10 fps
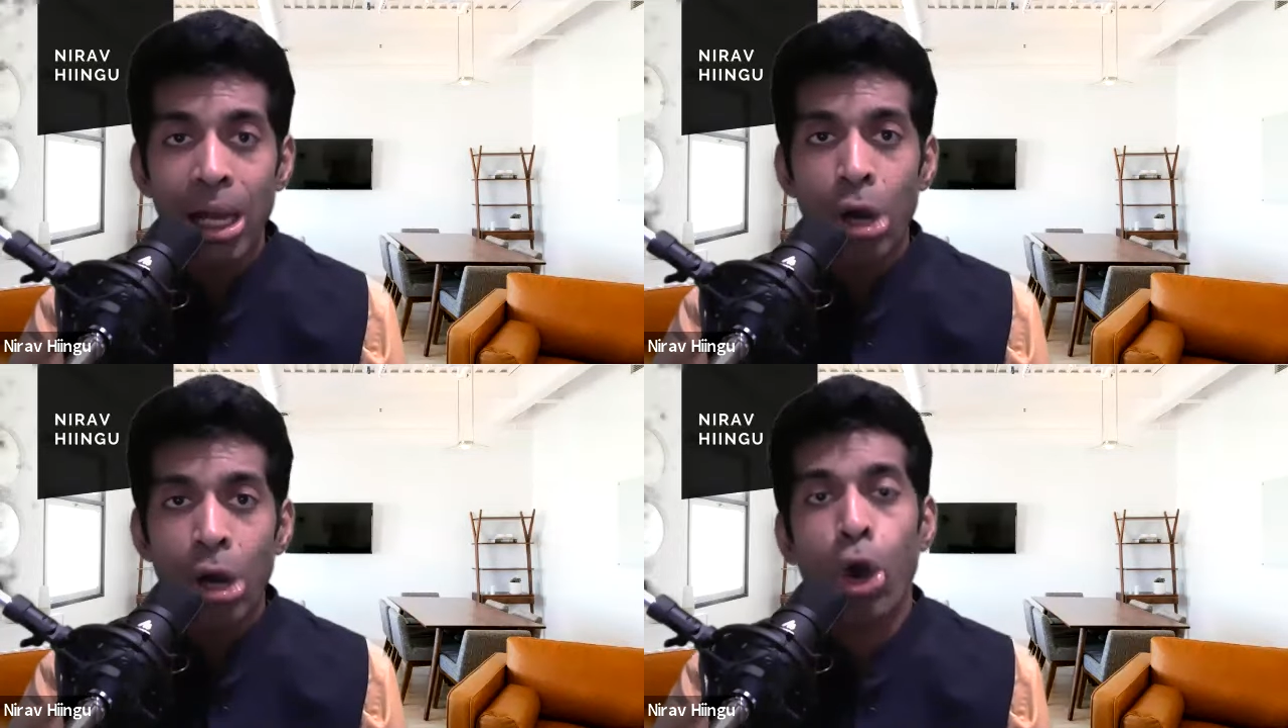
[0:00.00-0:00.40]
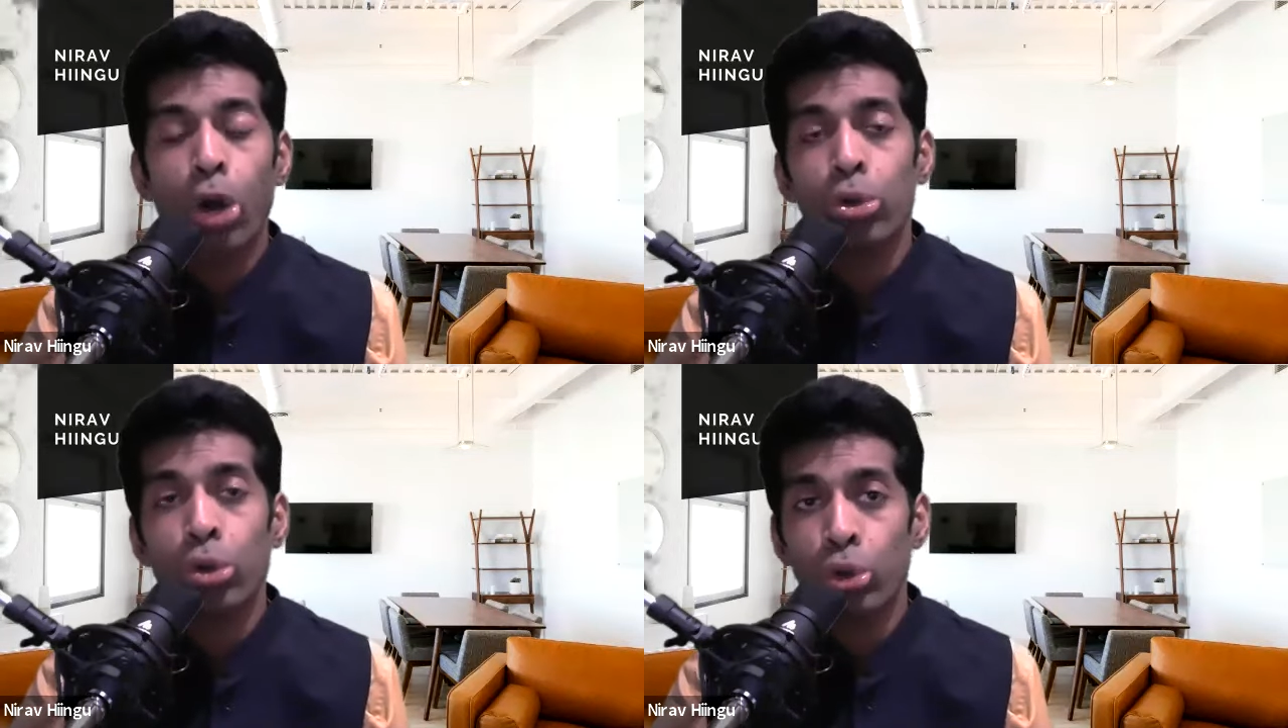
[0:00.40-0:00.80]

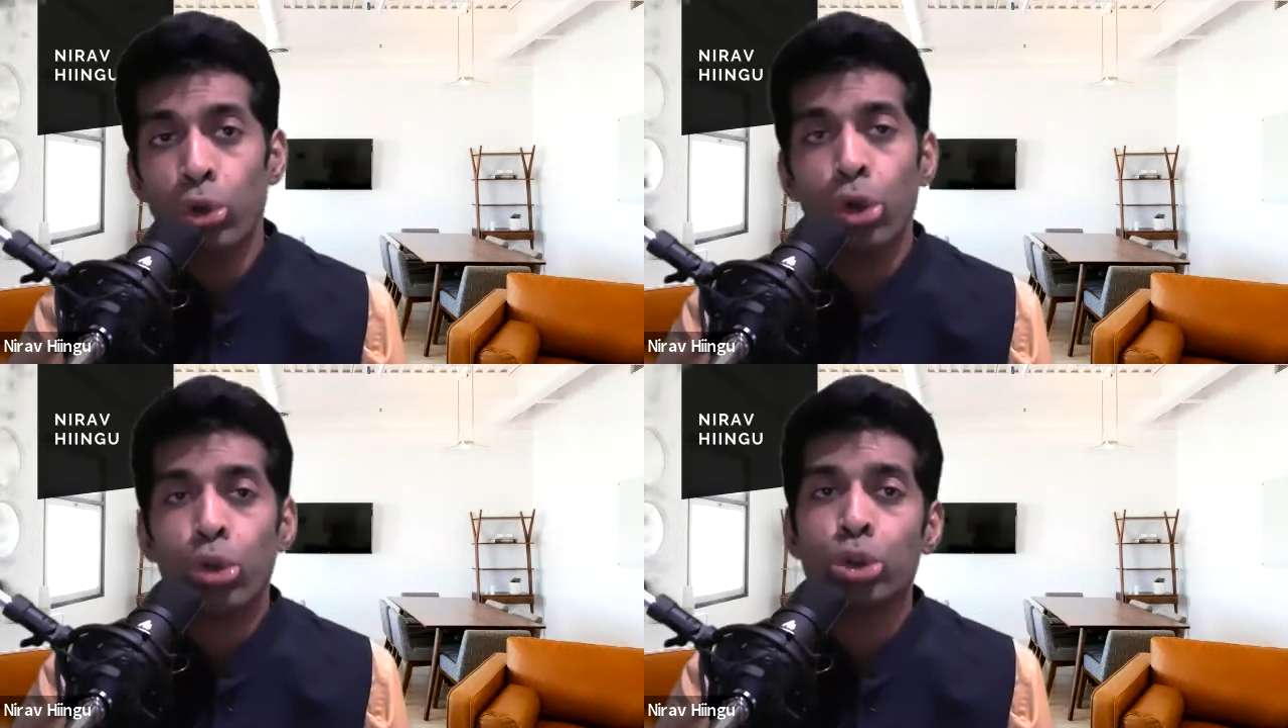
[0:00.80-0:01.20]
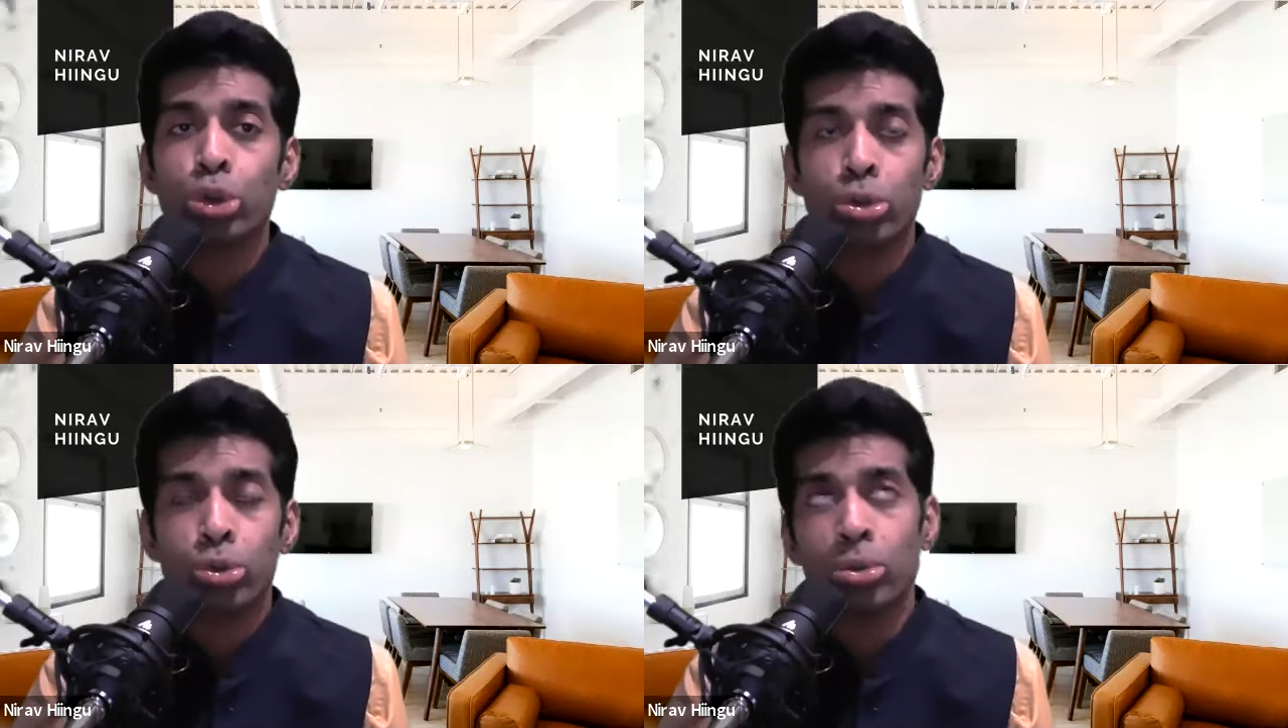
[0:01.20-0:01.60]
on
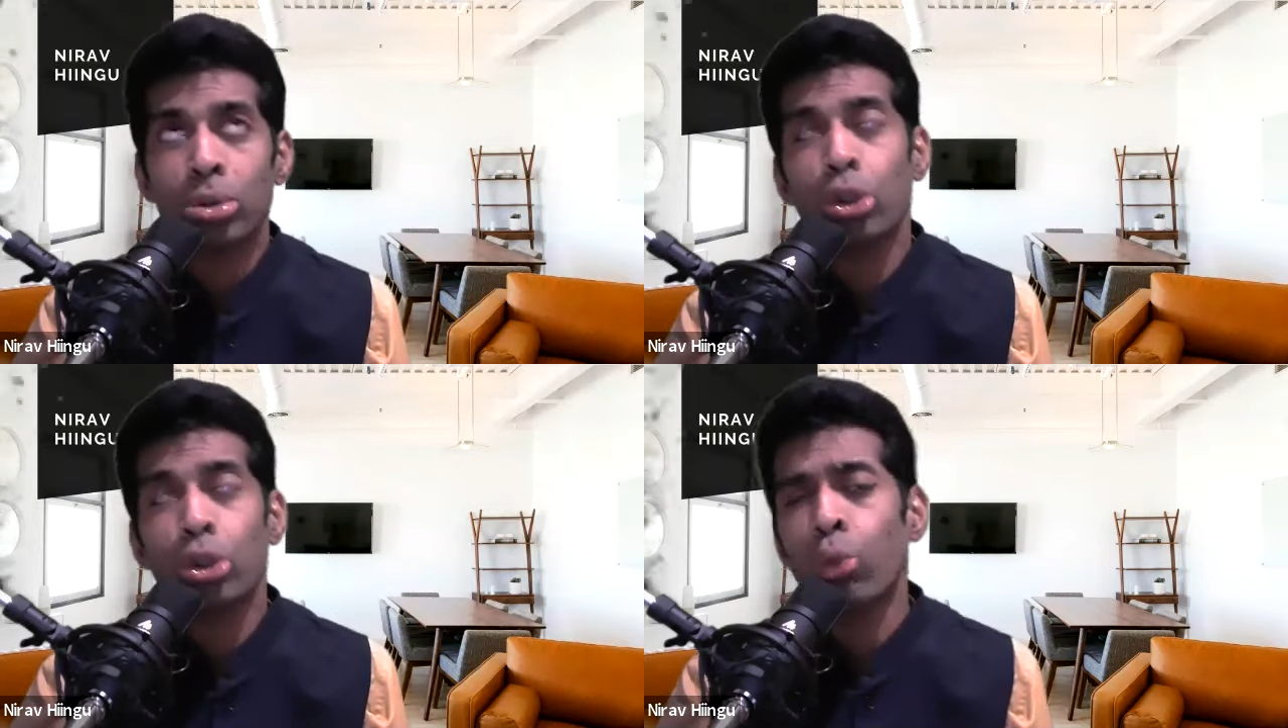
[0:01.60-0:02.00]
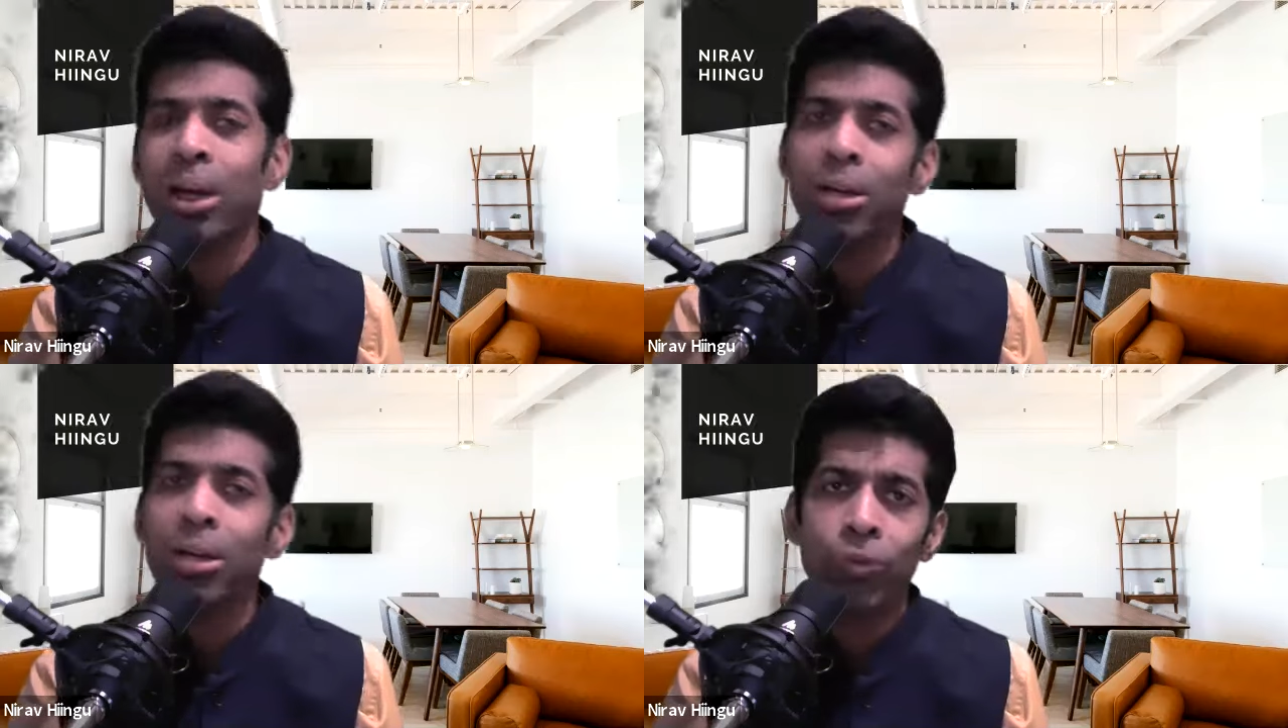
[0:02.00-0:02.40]
those who
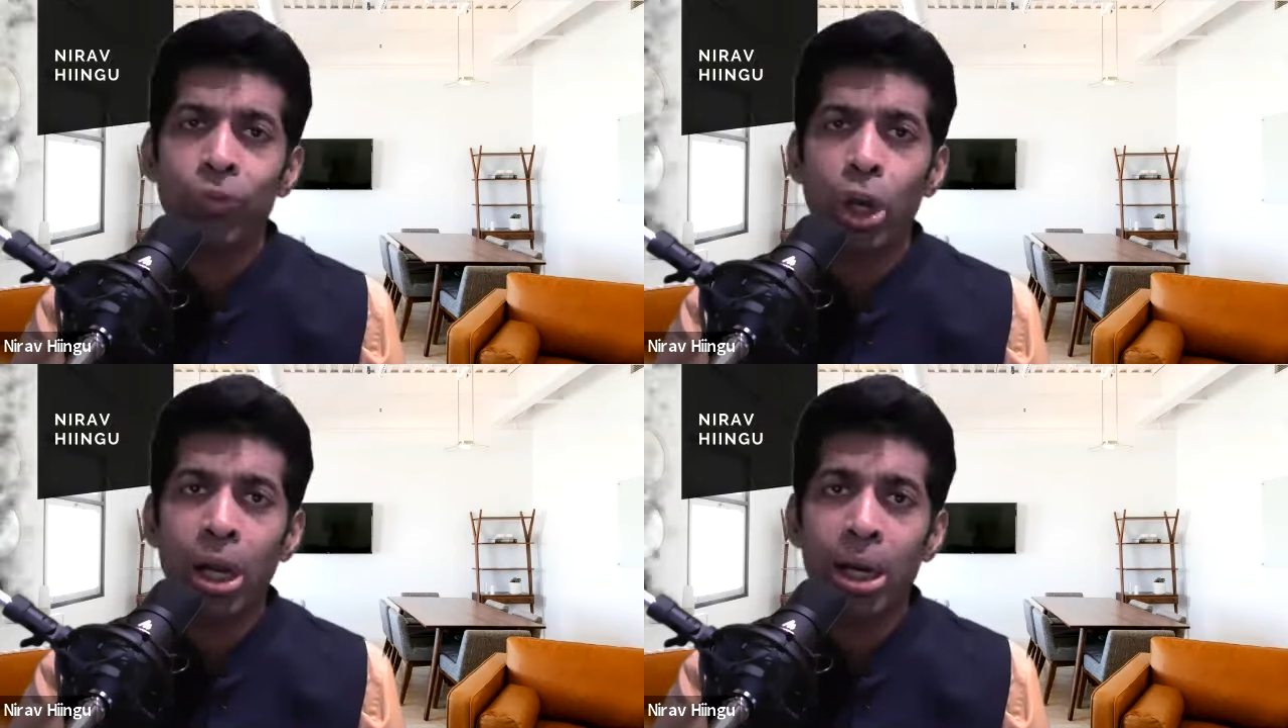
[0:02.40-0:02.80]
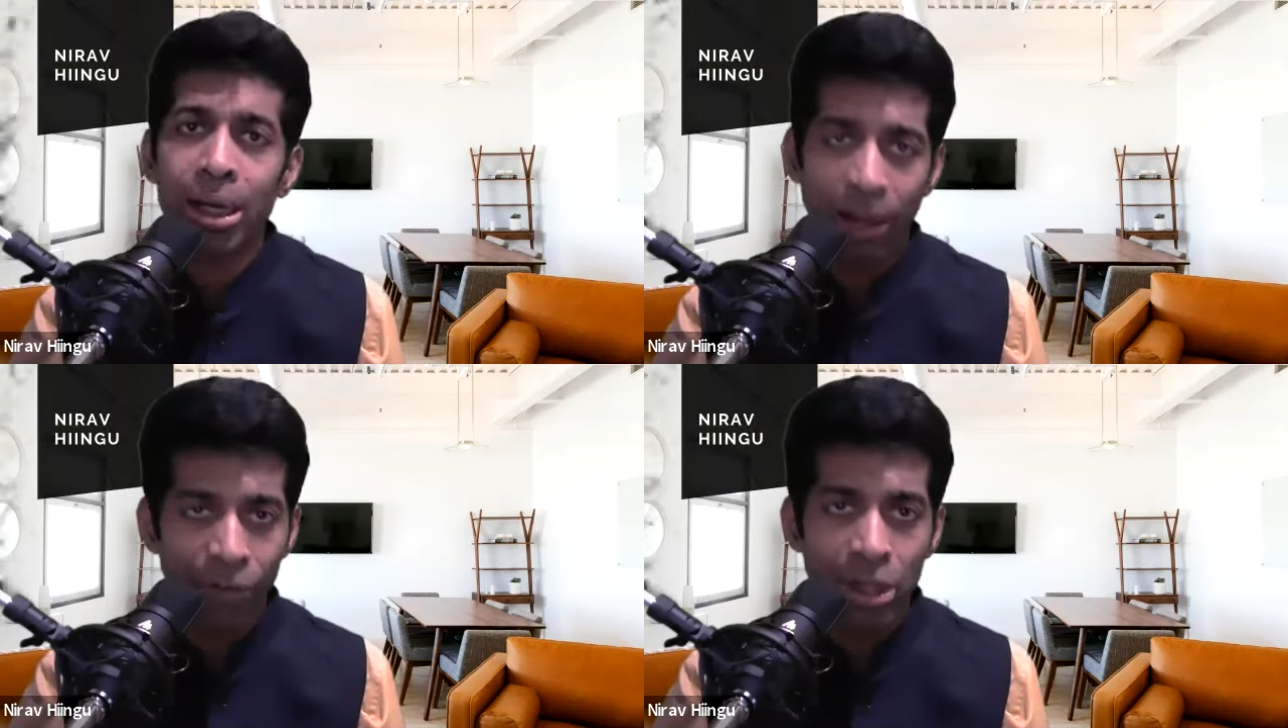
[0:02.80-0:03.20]
work for the
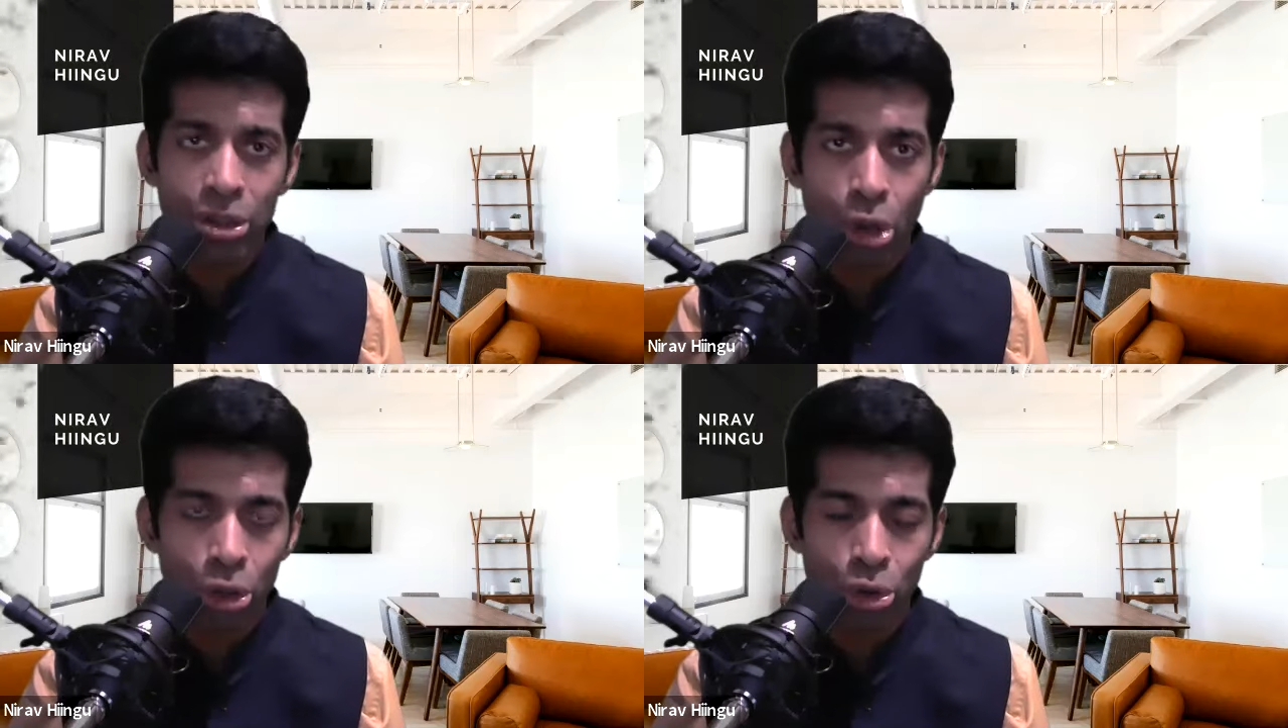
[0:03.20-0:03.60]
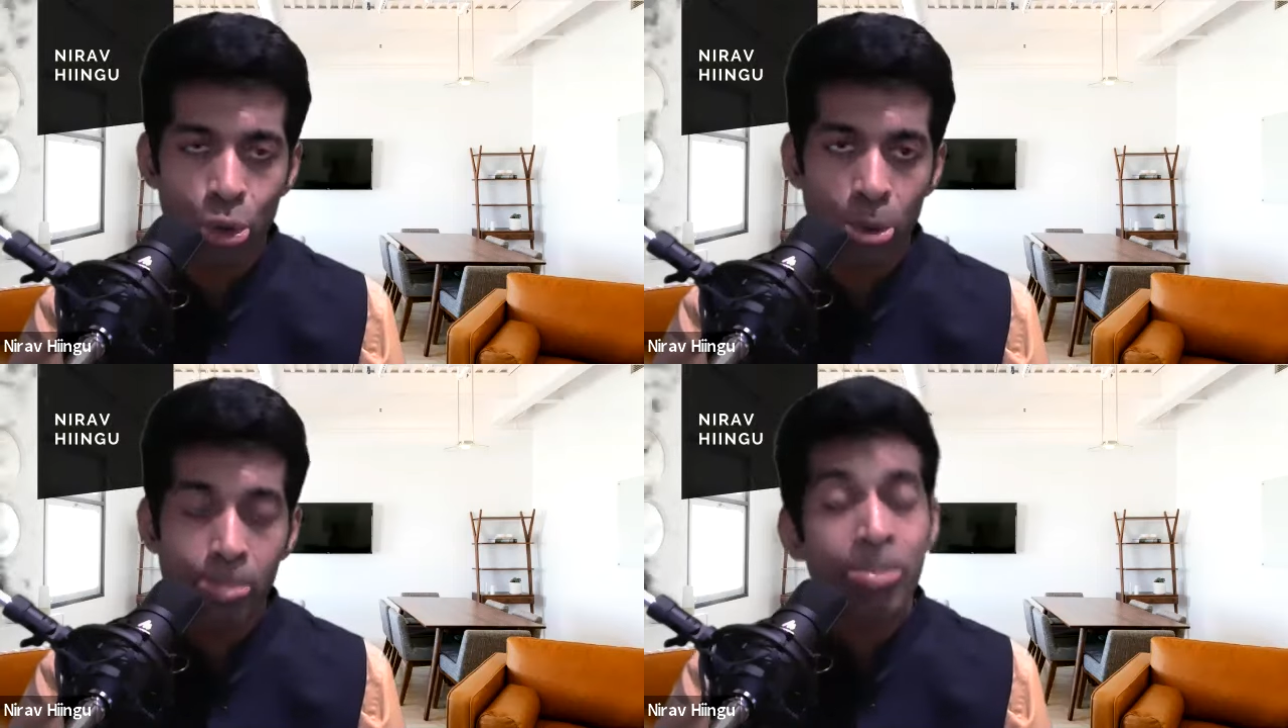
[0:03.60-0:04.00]
graphics also.